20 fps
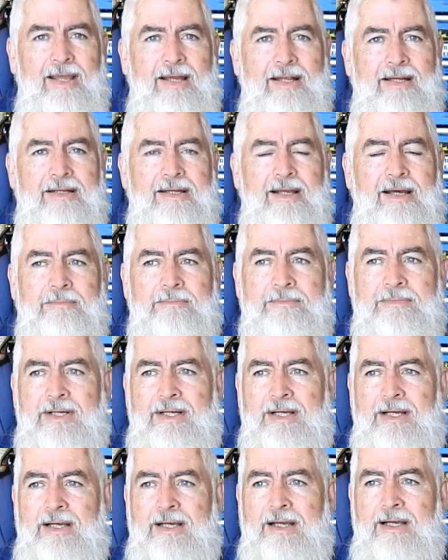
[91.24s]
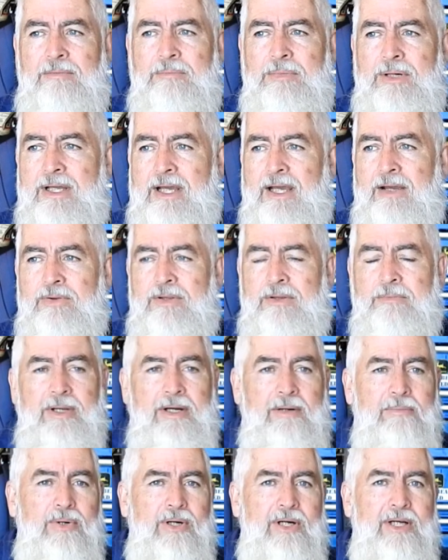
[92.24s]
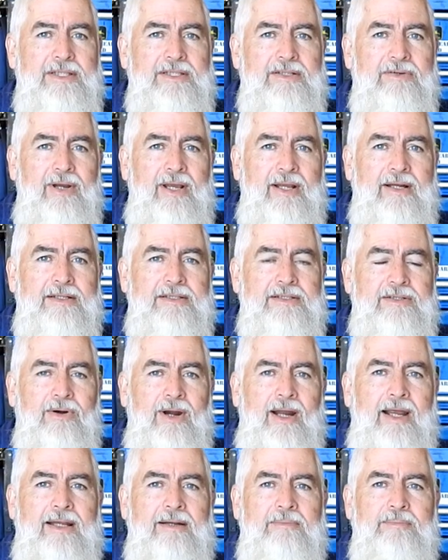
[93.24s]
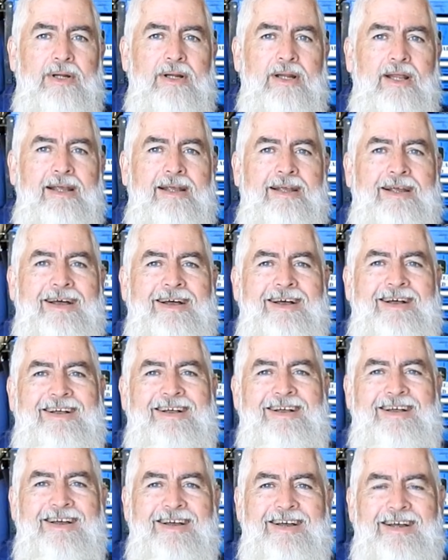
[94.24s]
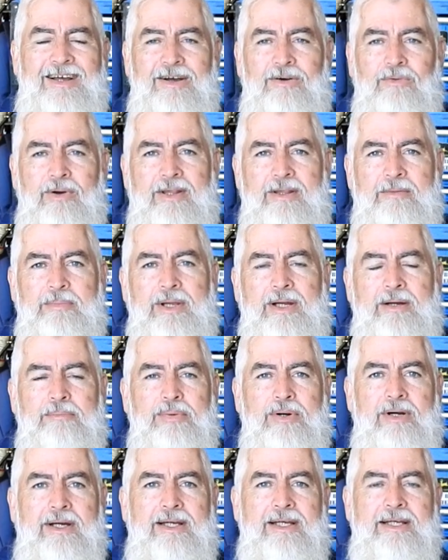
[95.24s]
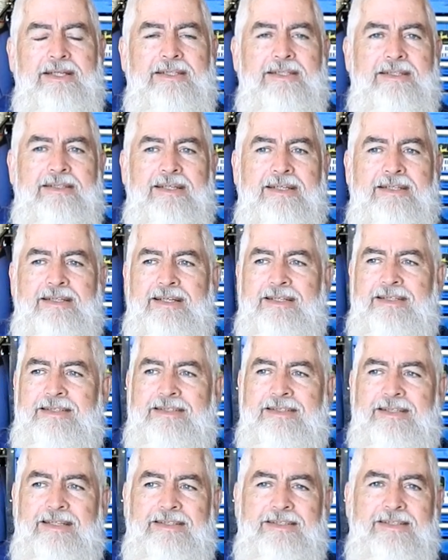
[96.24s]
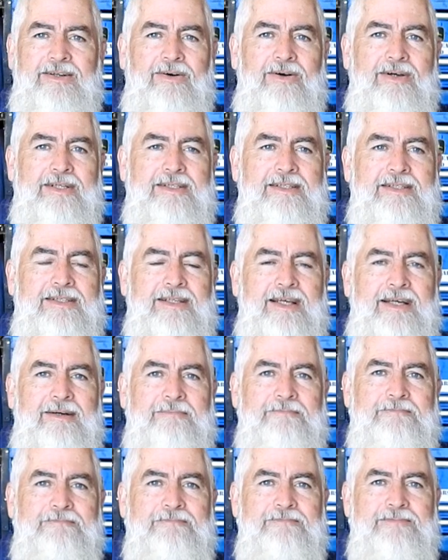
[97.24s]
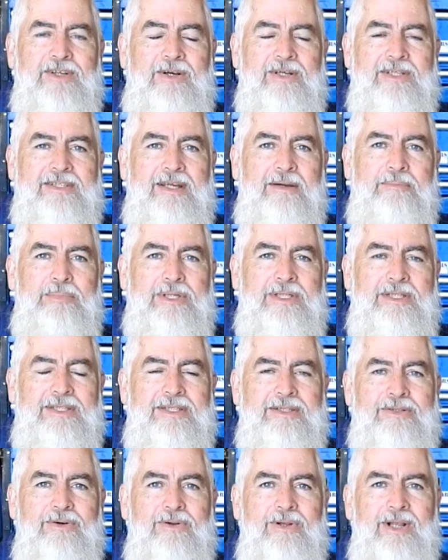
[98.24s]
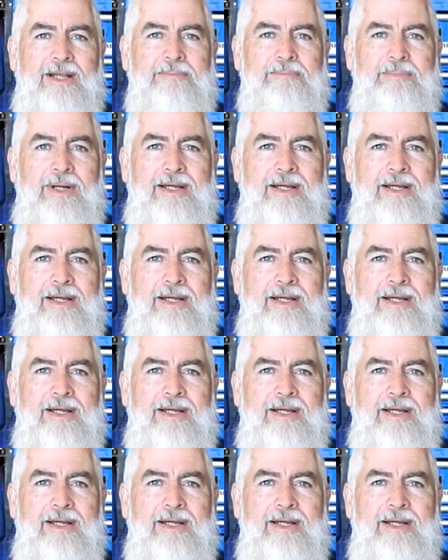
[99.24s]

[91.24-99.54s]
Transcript: And but yeah, with a bit of breeze around, it's great. But with a bit of breeze, it's nice, nice temperatures and all that.